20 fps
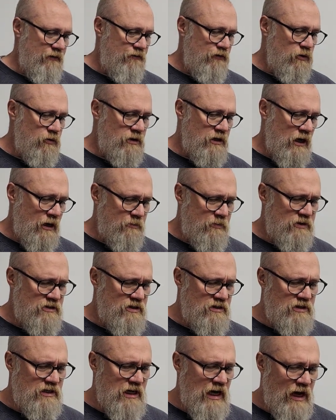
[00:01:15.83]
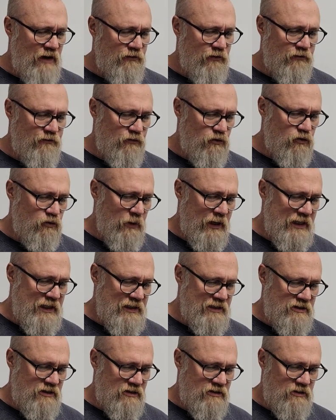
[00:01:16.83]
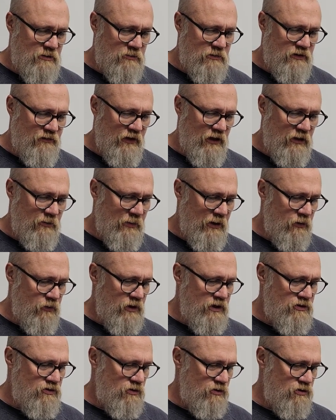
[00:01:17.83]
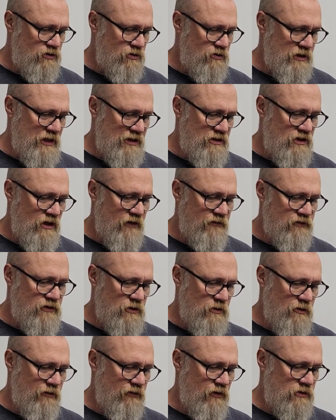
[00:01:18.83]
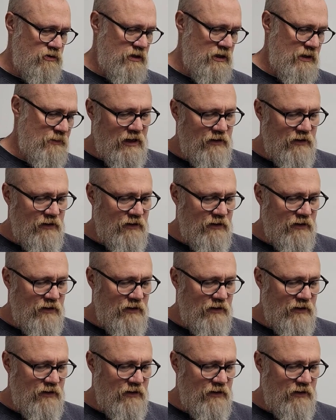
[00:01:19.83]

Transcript: A food compass is a novel food rating system developed by researchers at Tufts University.